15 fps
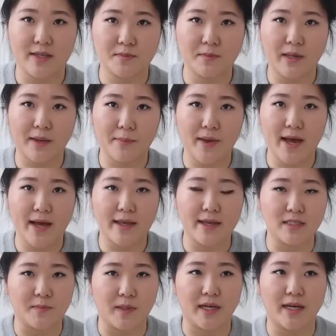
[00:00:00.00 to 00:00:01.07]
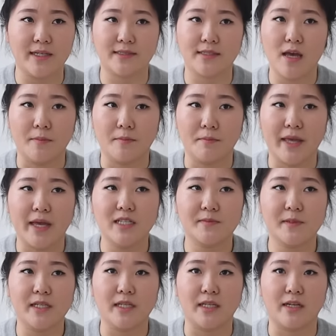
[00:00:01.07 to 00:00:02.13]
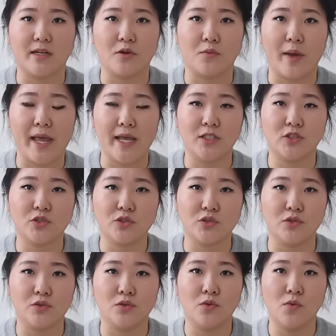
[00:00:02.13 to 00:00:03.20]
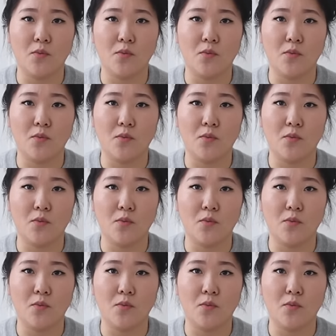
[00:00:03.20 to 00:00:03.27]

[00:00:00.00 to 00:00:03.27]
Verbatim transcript: this backpack is because my husband needed a way to